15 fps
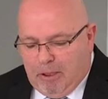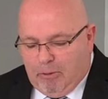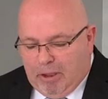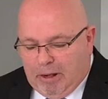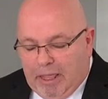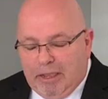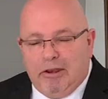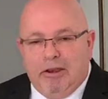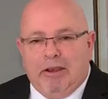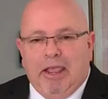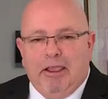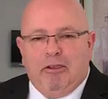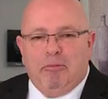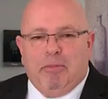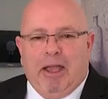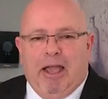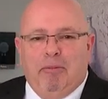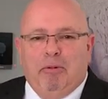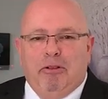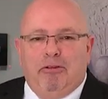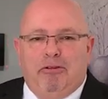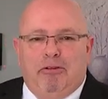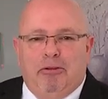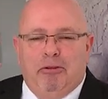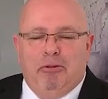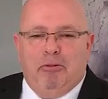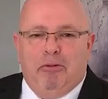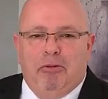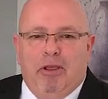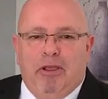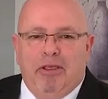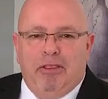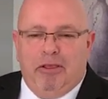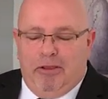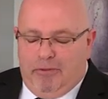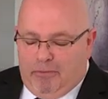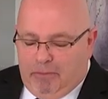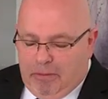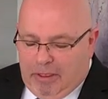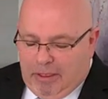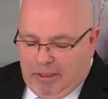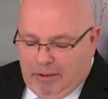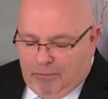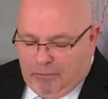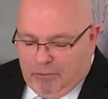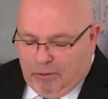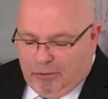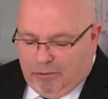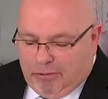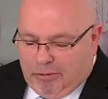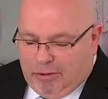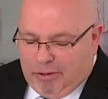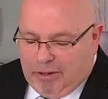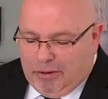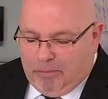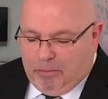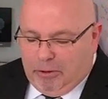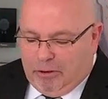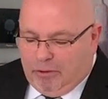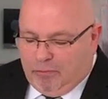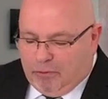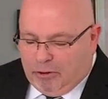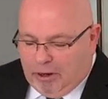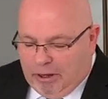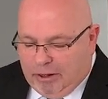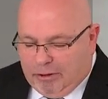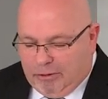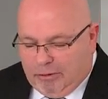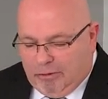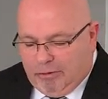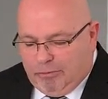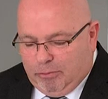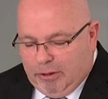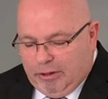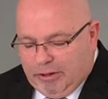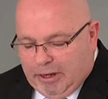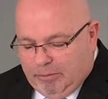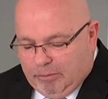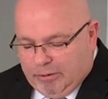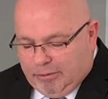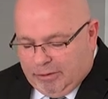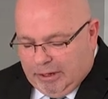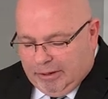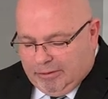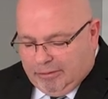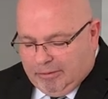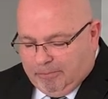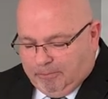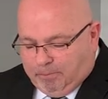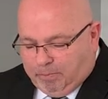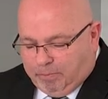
I'd like you to take your Bibles to the first book of Chronicles. We're in chapter 6.